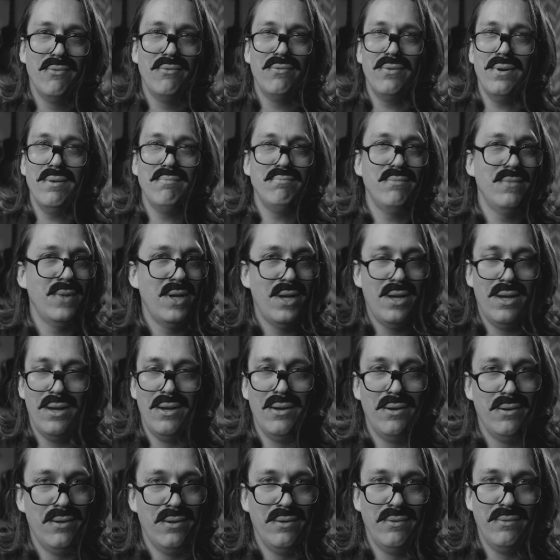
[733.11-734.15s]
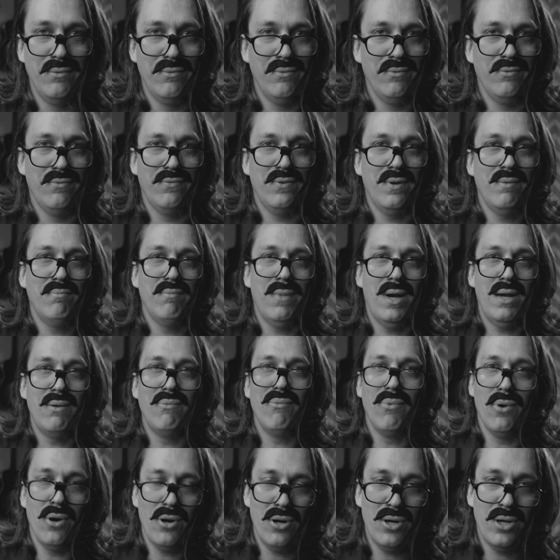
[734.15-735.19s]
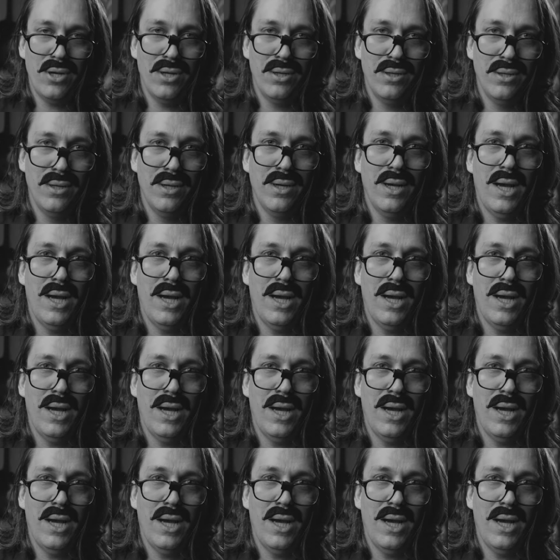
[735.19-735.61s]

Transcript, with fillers: from, from my work.